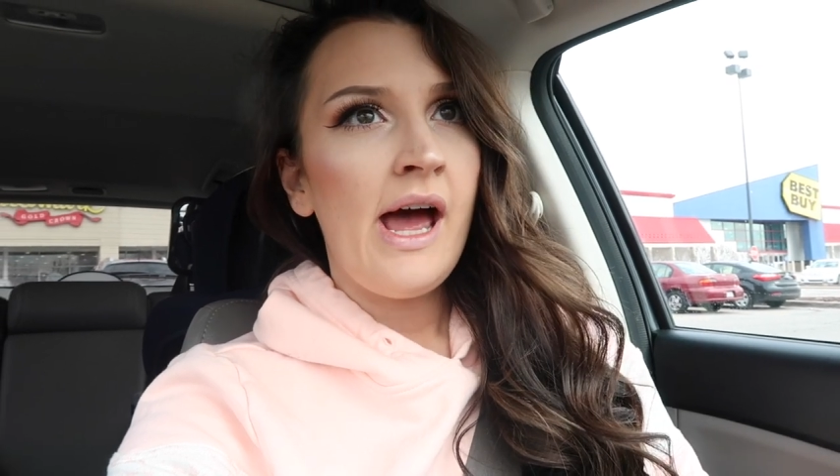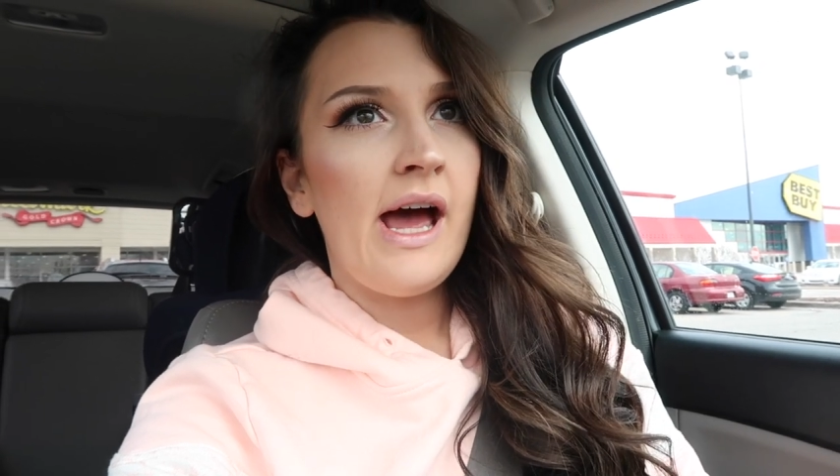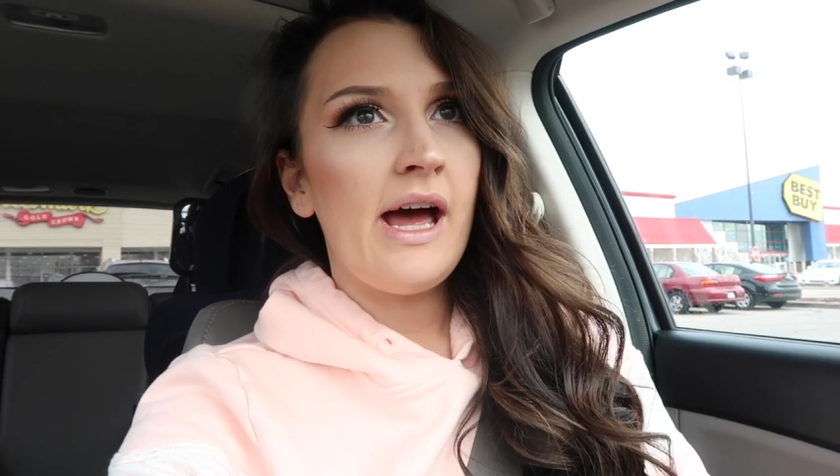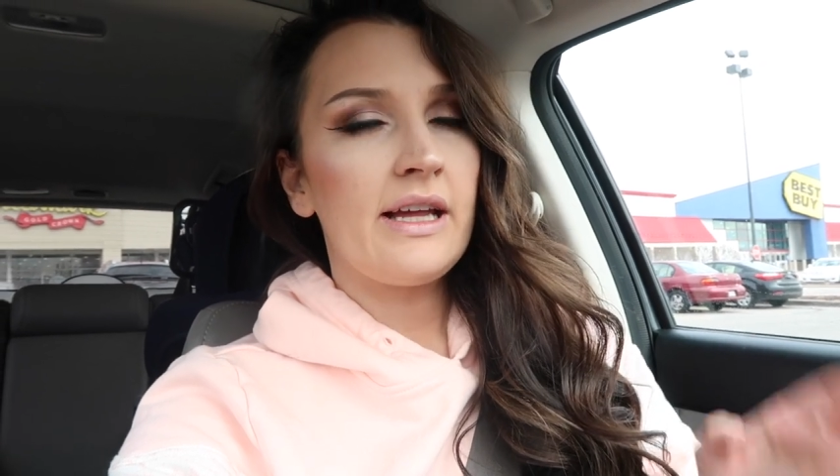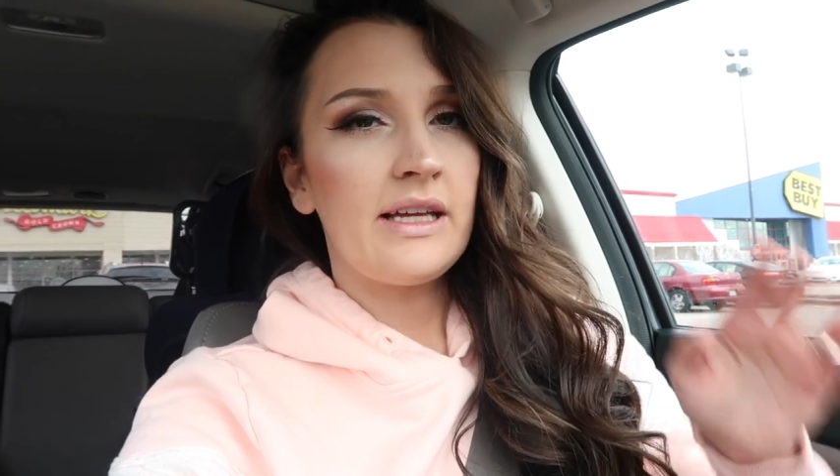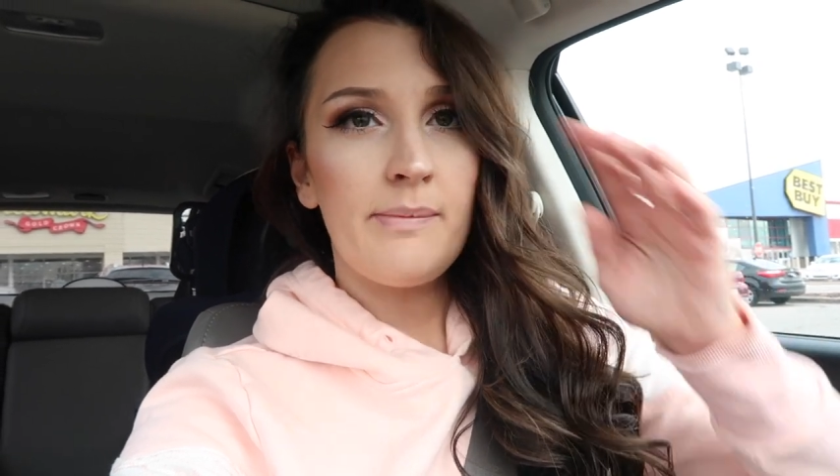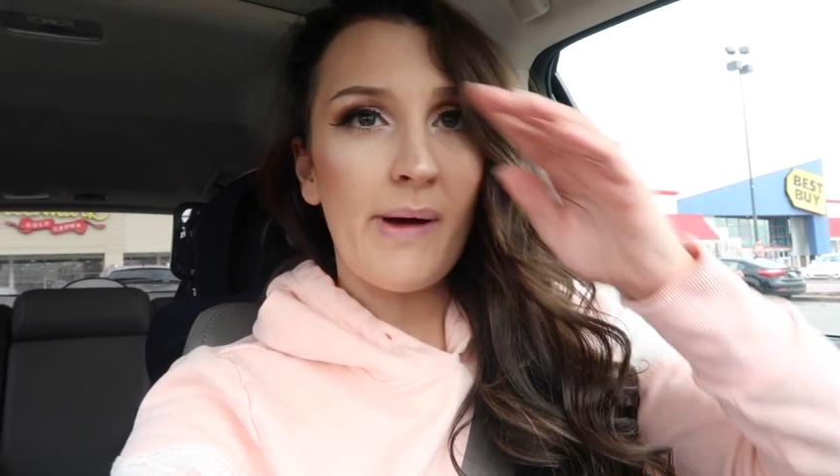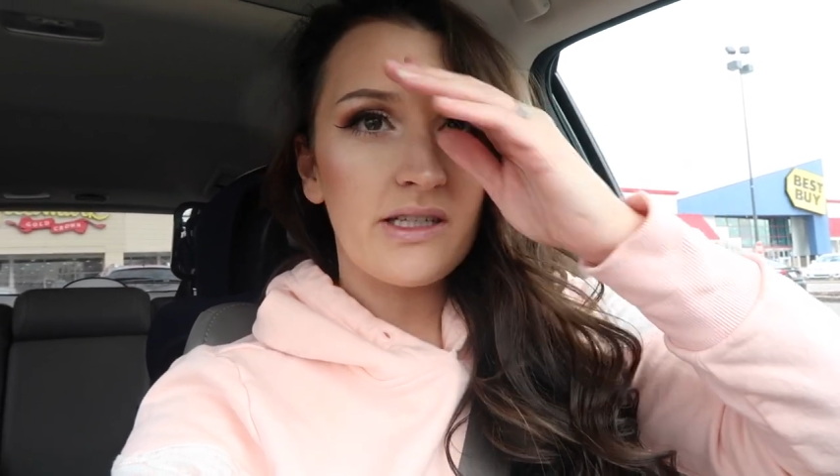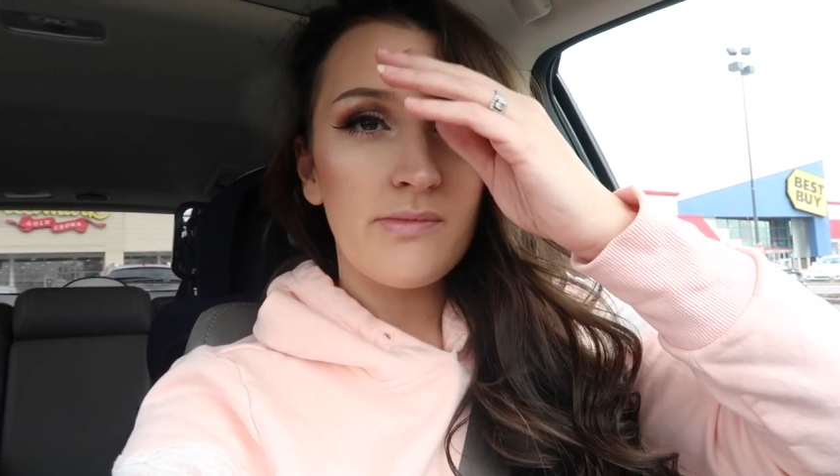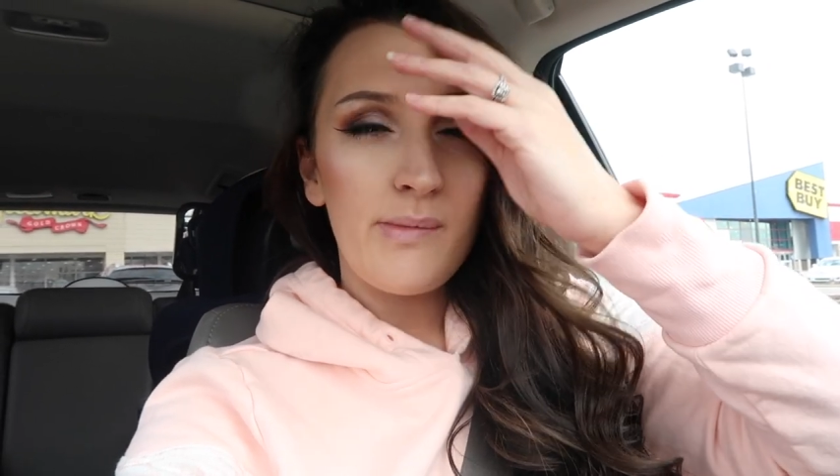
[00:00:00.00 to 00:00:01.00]
and get
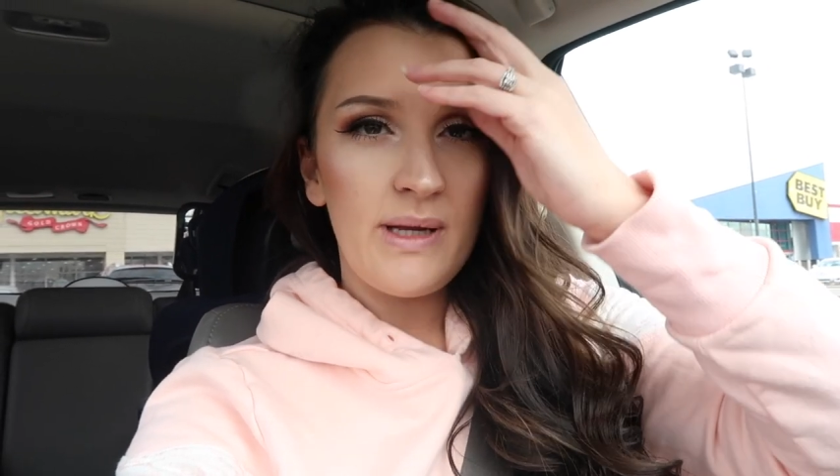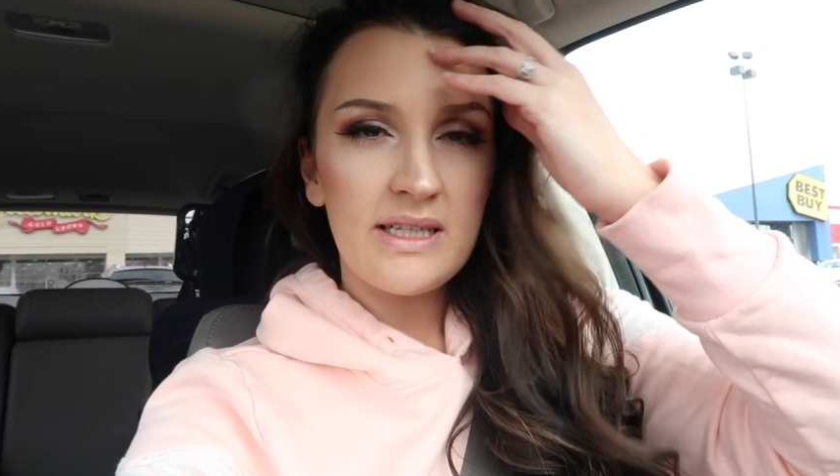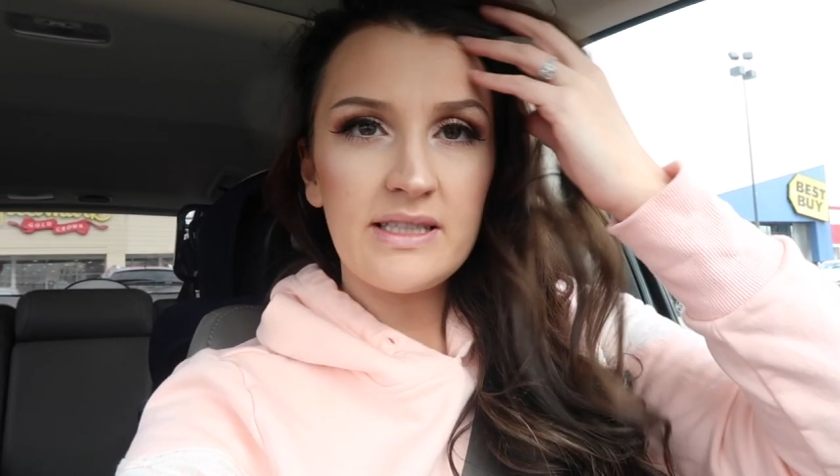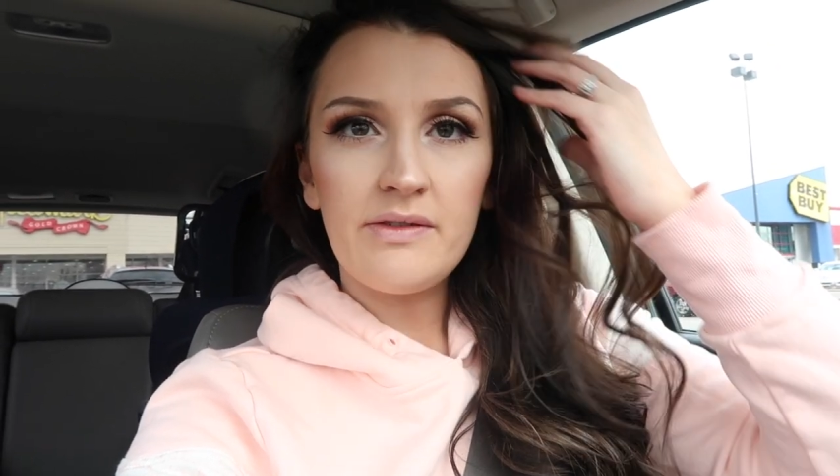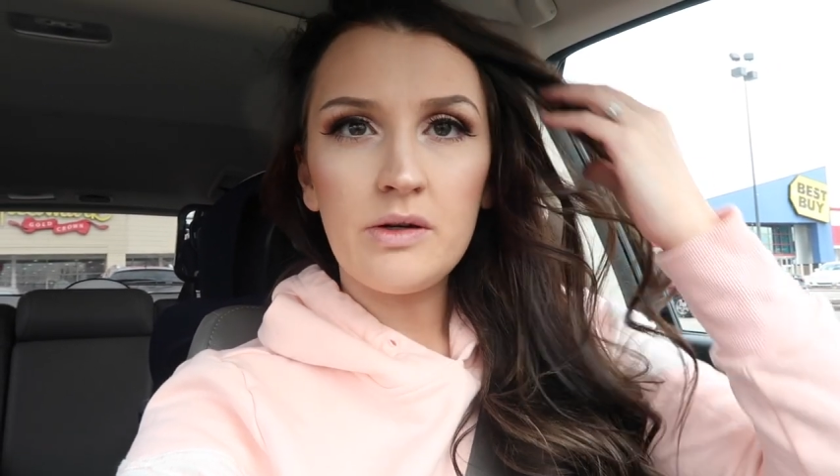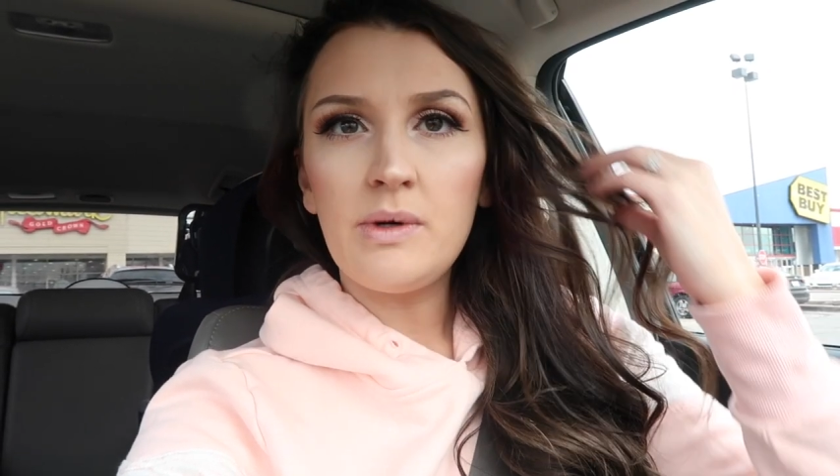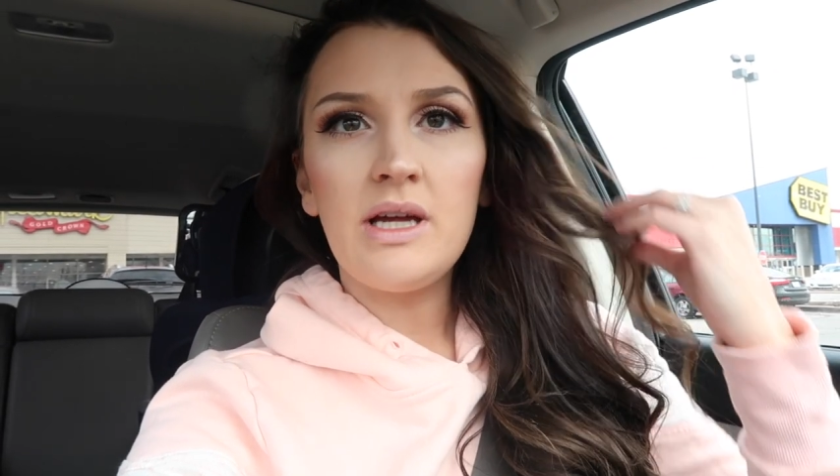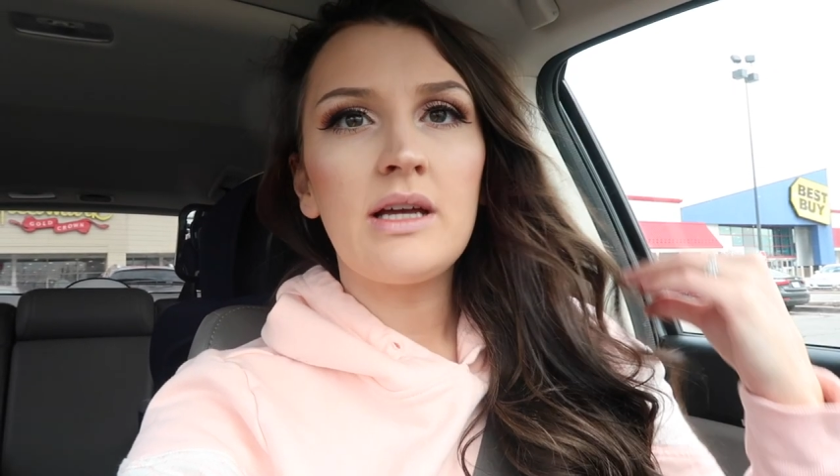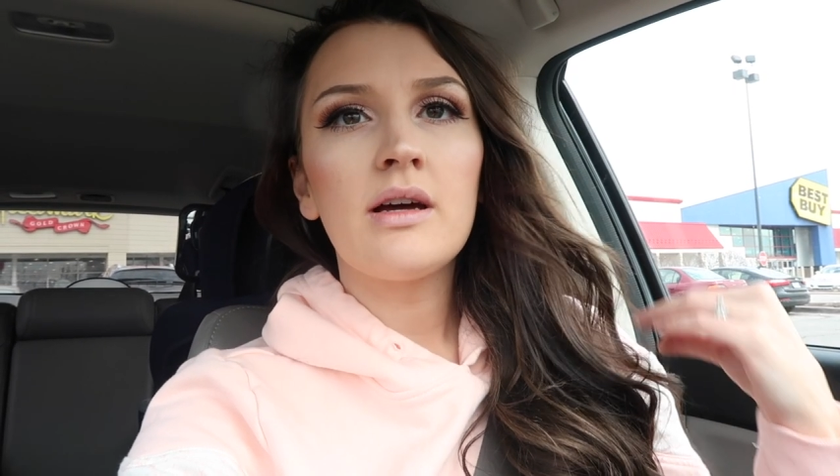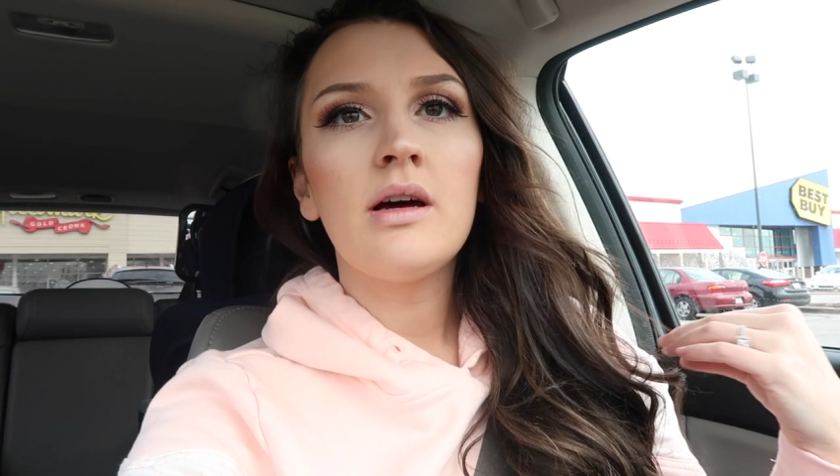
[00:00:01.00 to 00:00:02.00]
back to my meetings every
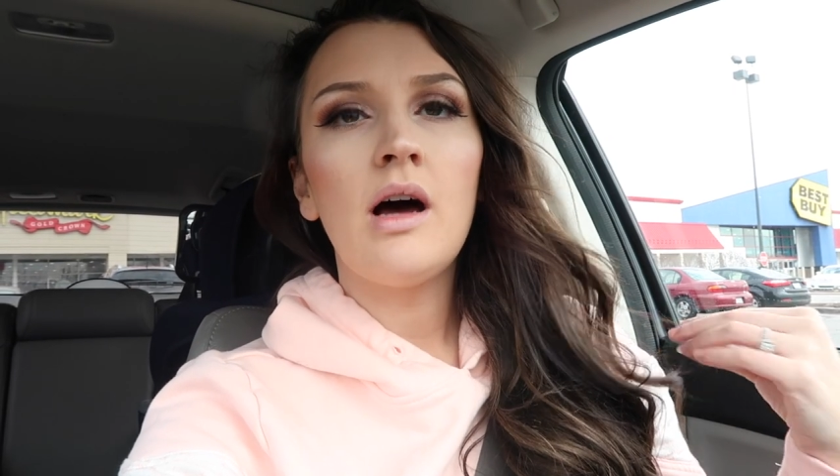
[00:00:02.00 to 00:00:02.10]
week.